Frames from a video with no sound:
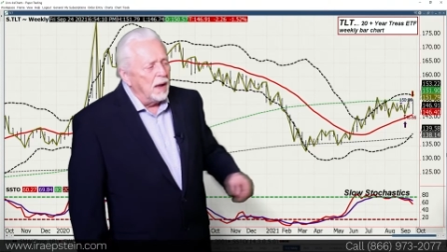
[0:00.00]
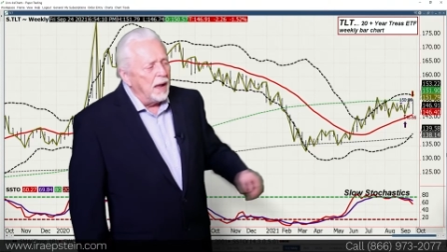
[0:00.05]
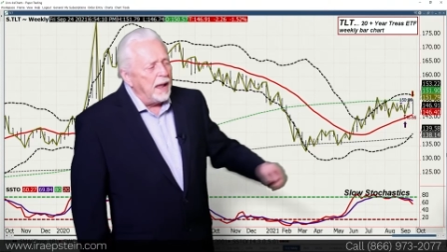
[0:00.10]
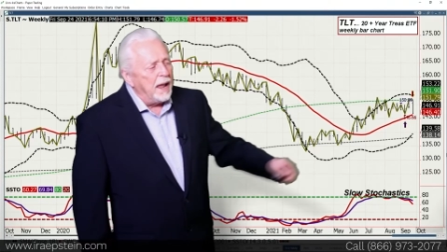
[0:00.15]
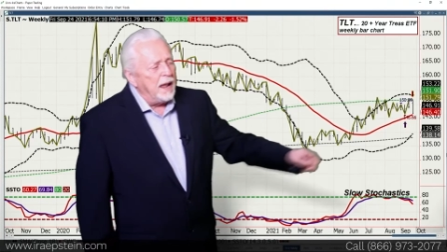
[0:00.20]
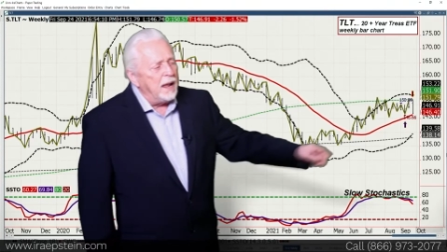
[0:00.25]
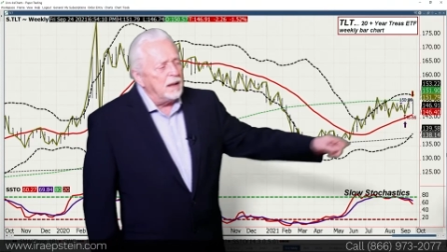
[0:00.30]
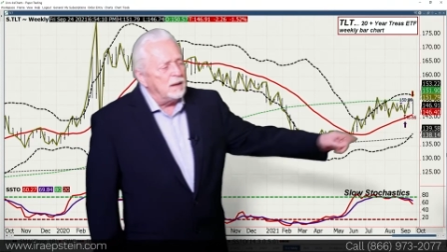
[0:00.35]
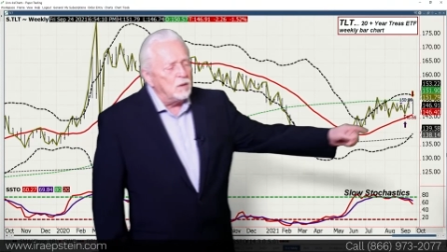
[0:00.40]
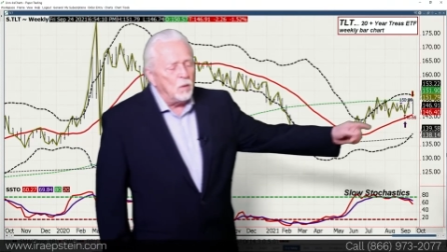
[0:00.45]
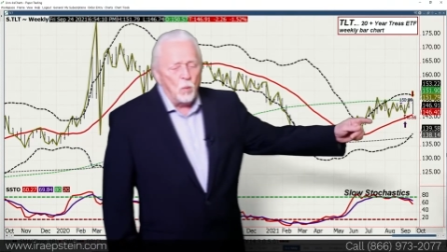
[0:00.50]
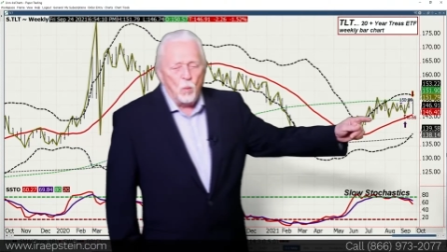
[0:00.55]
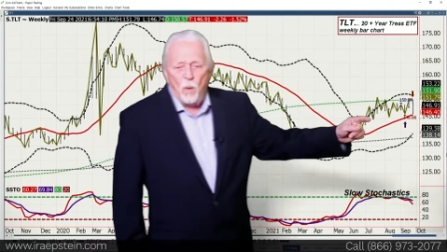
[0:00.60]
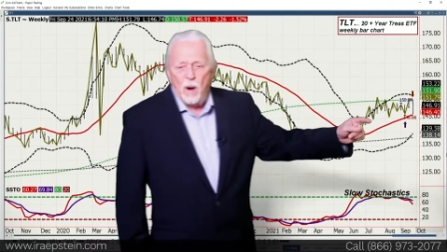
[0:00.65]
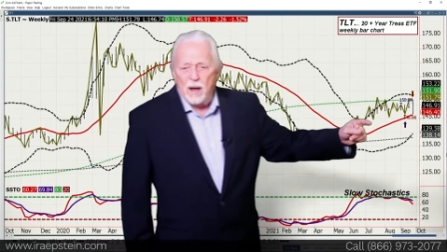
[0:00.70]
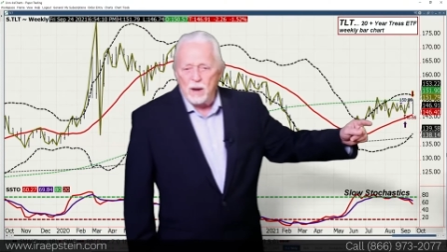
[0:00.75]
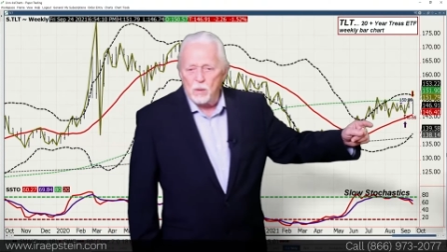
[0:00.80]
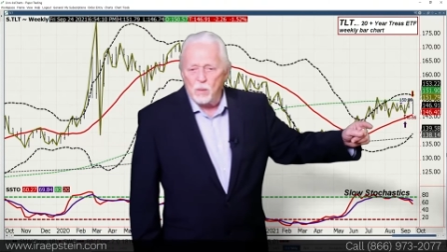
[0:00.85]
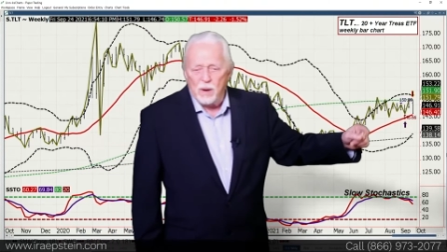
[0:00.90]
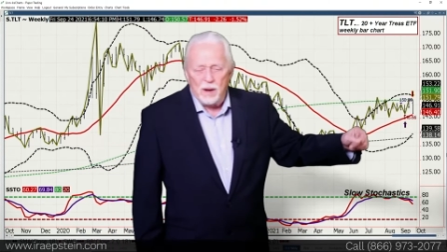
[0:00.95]
And
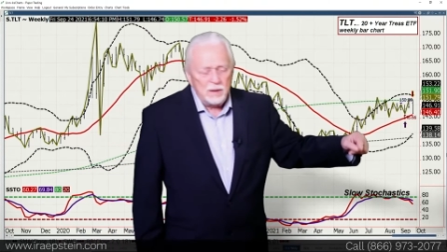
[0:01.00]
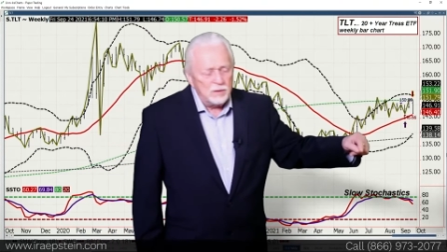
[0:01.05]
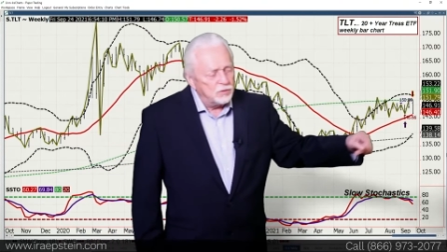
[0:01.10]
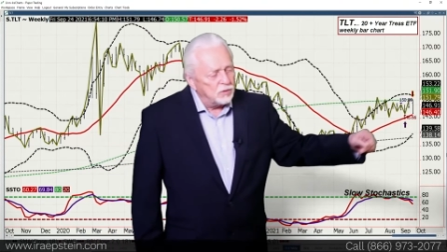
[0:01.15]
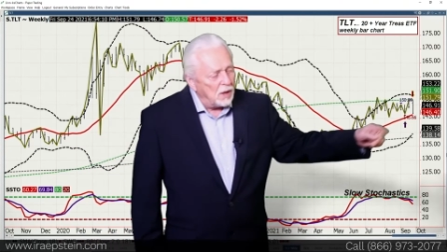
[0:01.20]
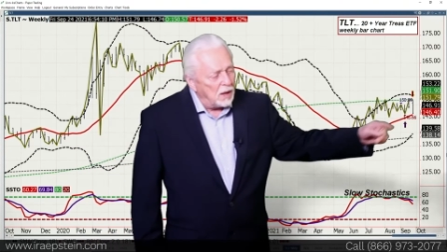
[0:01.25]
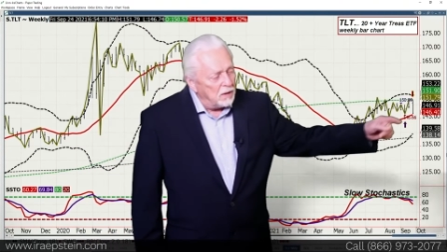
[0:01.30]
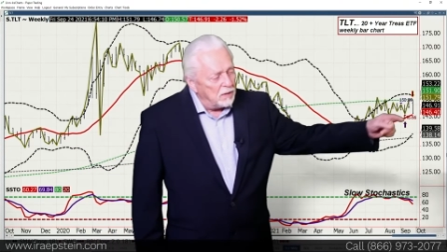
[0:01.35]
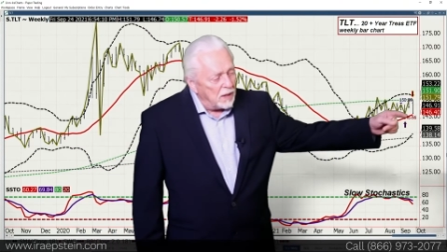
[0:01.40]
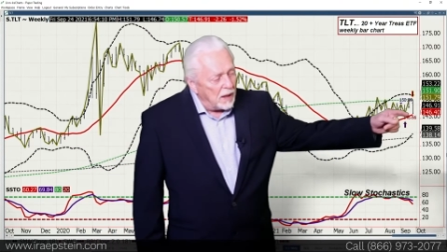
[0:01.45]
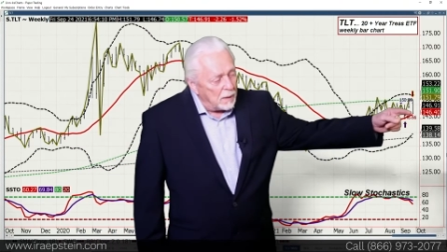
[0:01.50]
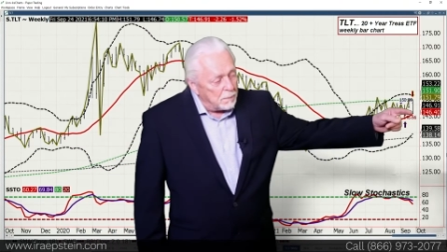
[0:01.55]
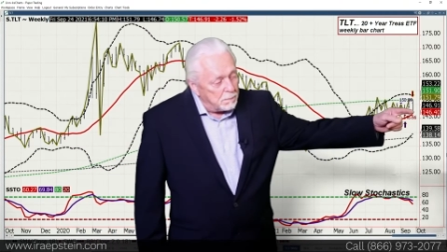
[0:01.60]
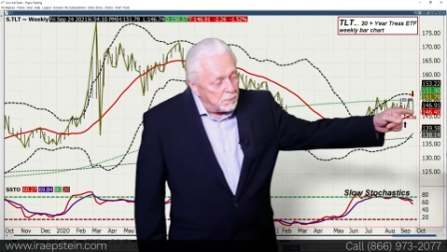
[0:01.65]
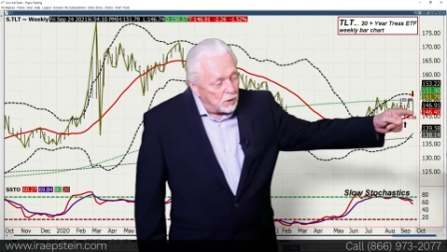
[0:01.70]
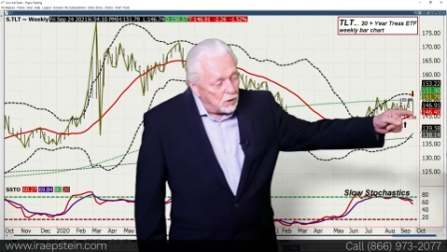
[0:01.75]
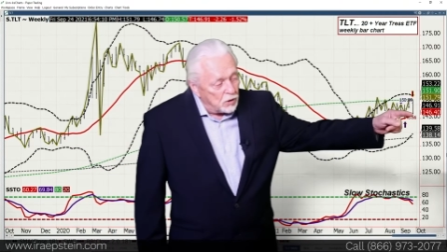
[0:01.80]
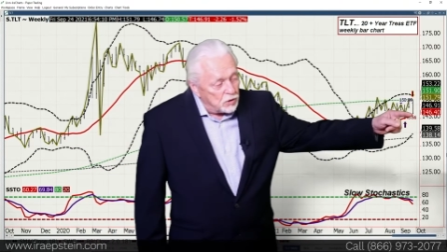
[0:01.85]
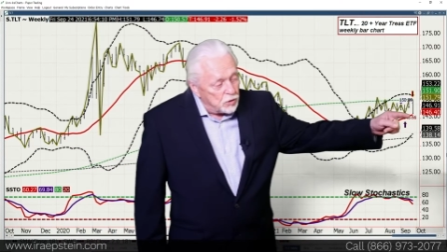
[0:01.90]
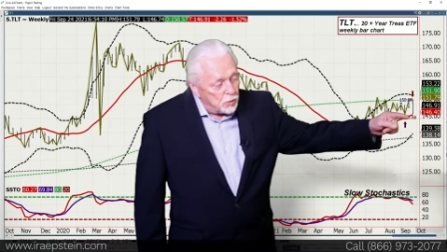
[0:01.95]
why do I say that?
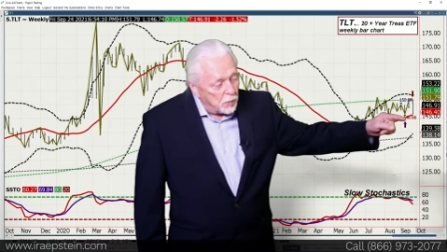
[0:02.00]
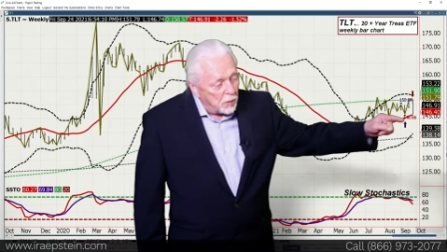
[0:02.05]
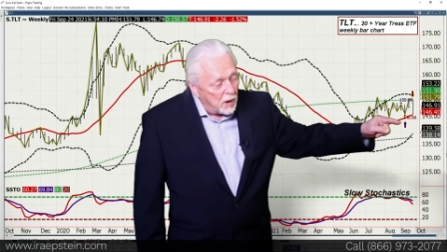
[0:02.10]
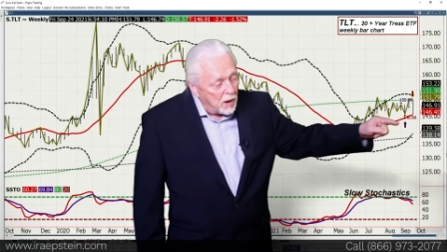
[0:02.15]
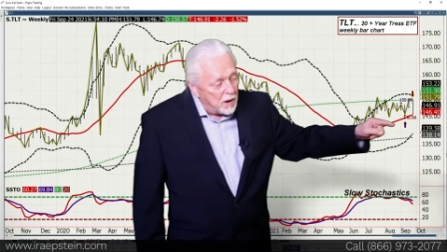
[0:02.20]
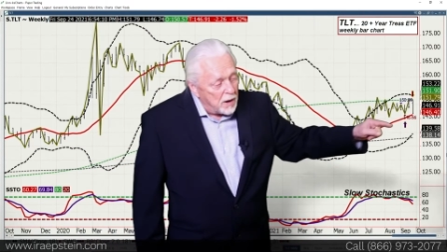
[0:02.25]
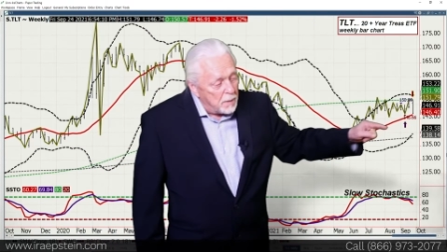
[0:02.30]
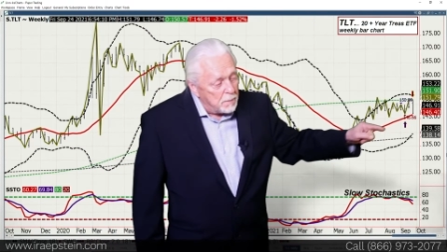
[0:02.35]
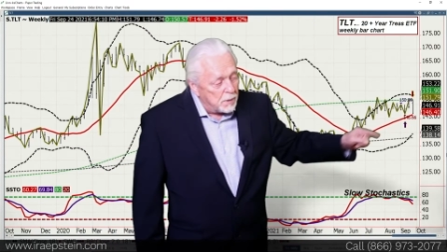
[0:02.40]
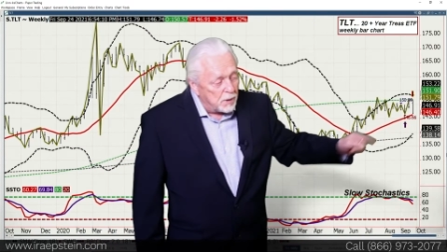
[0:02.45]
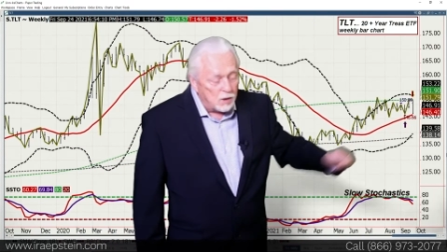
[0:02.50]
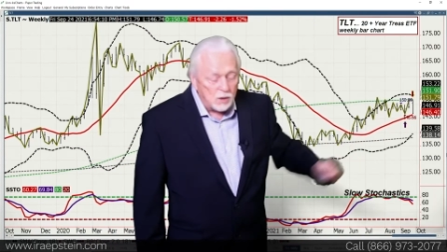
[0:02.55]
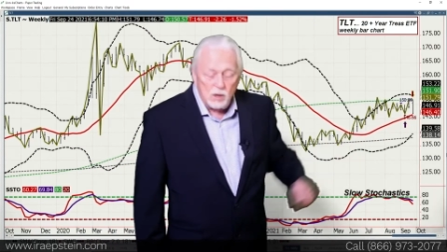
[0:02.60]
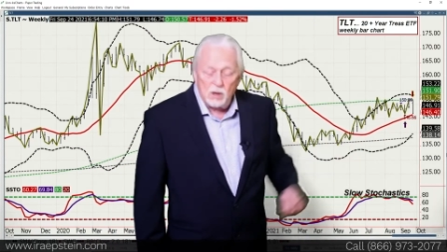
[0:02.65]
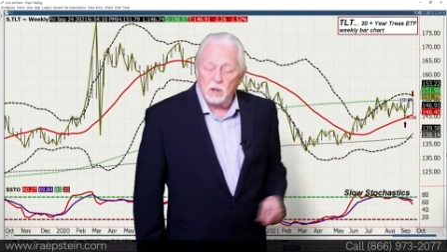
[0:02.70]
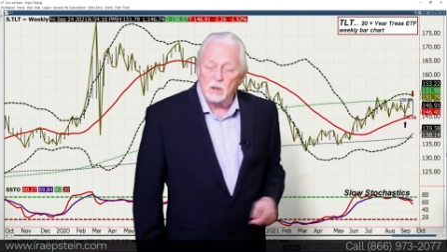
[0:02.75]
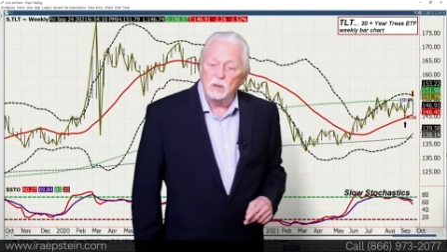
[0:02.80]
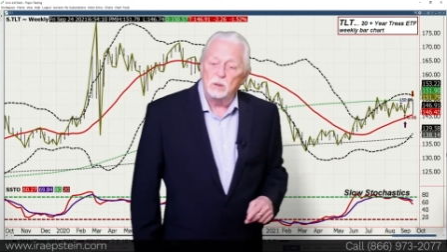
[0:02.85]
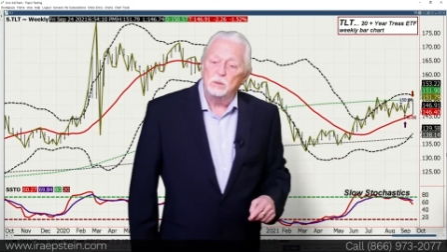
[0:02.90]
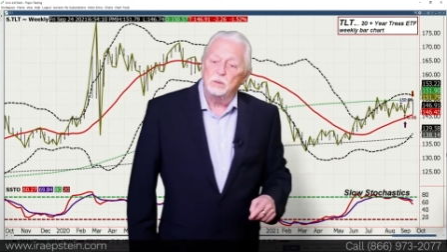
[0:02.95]
Because you were unable to
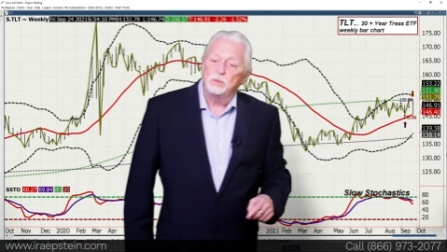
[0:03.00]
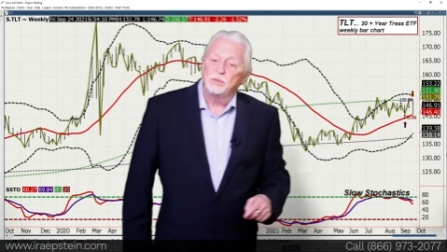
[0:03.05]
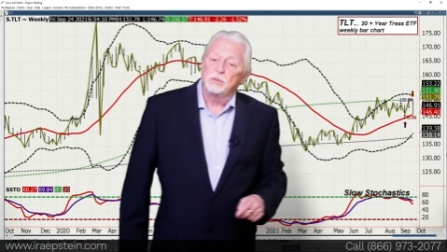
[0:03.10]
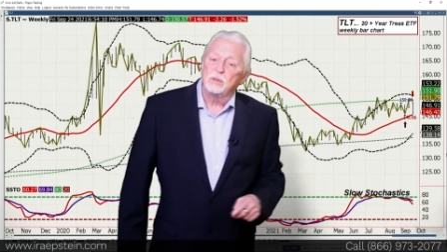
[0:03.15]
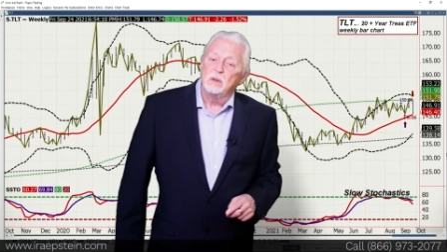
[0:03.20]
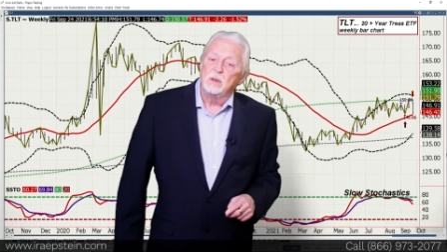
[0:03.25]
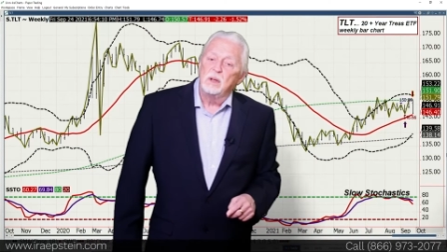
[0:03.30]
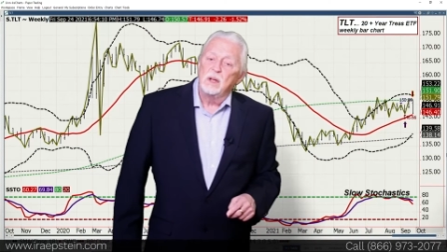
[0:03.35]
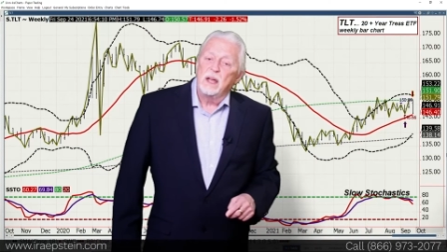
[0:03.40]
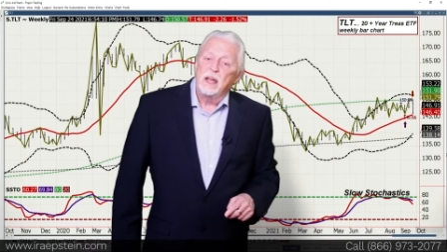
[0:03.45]
close